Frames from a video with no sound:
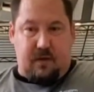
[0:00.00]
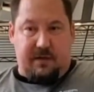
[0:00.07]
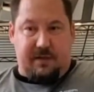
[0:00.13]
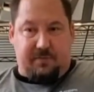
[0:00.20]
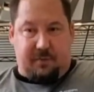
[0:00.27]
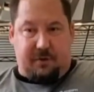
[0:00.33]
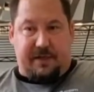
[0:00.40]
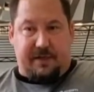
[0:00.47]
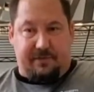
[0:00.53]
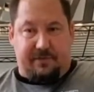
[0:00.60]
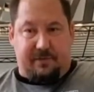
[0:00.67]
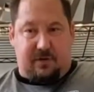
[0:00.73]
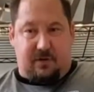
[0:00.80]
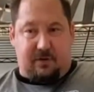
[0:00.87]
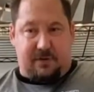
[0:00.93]
it's pretty
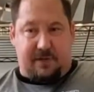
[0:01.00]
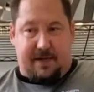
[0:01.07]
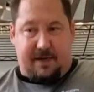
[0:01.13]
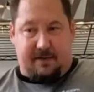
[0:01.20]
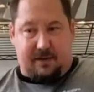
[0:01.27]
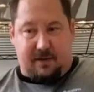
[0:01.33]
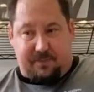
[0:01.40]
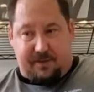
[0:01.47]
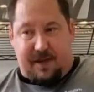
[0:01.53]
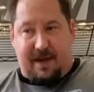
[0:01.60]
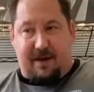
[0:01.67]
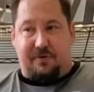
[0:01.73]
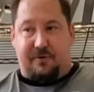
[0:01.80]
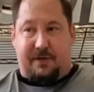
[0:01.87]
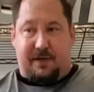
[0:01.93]
difficult to get something
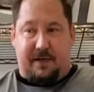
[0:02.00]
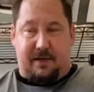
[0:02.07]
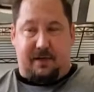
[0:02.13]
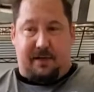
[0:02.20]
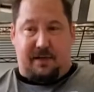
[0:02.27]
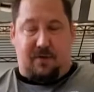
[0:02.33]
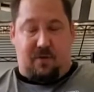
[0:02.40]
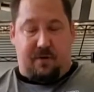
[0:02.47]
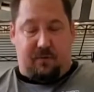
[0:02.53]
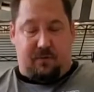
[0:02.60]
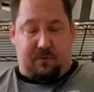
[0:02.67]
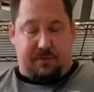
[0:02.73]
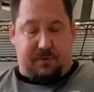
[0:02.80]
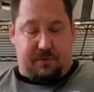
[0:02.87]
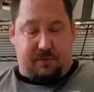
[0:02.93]
actually in the oil
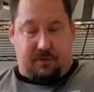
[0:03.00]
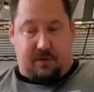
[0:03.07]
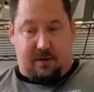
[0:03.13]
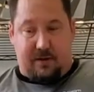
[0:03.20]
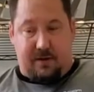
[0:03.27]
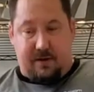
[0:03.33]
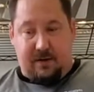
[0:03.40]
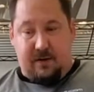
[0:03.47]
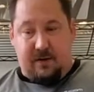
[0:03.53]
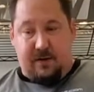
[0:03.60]
return line.